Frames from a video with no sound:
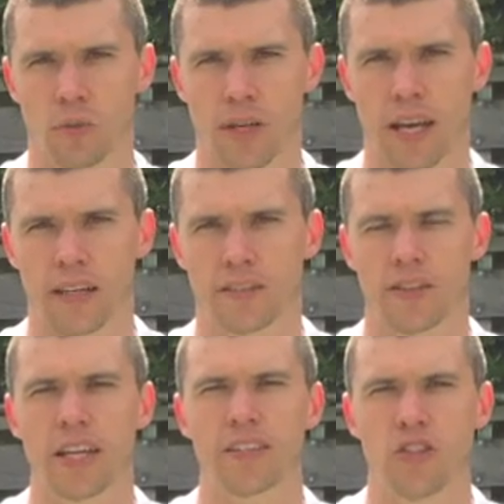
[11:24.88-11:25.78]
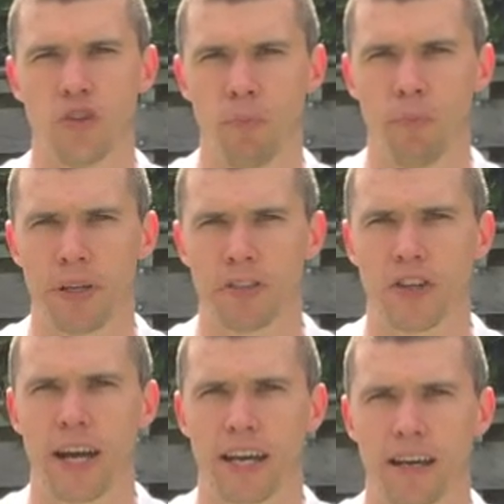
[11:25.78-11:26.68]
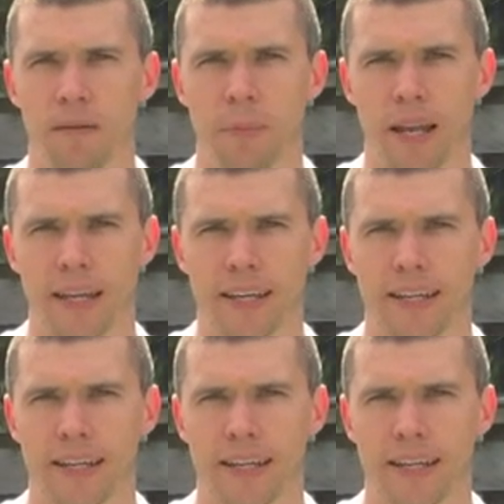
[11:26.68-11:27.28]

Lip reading: as we can. So that's the jumping jack plank.